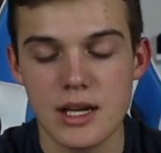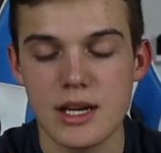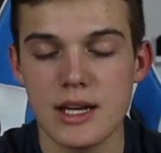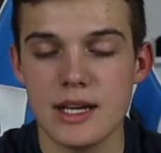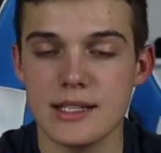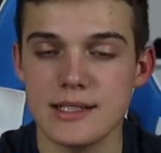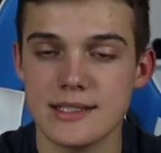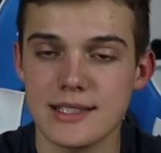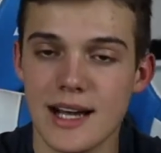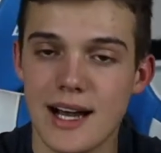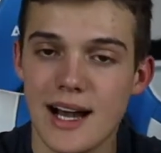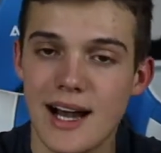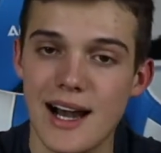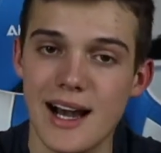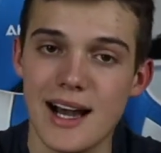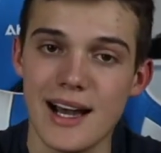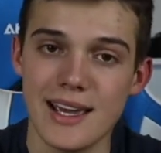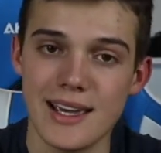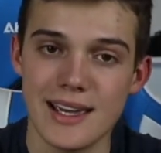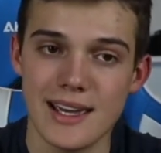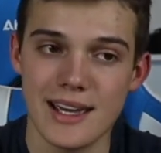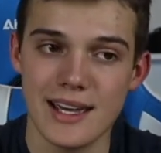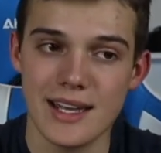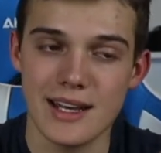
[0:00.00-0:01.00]
is a
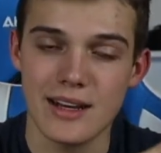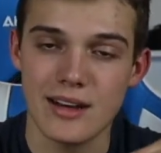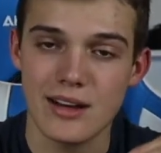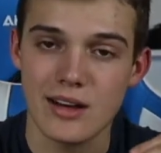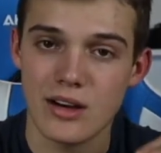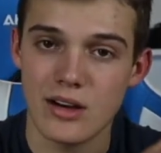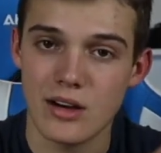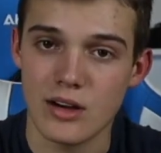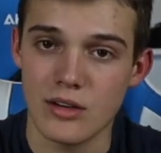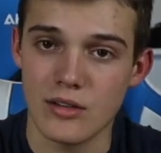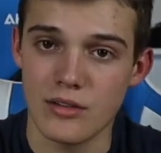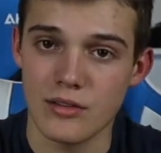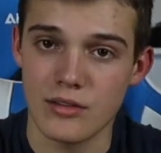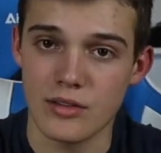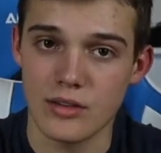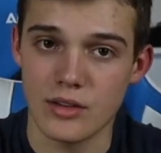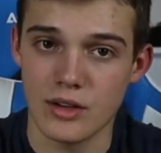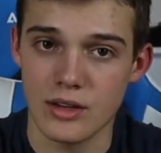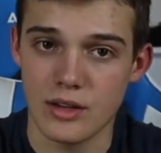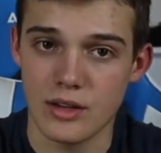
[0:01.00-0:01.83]
high end of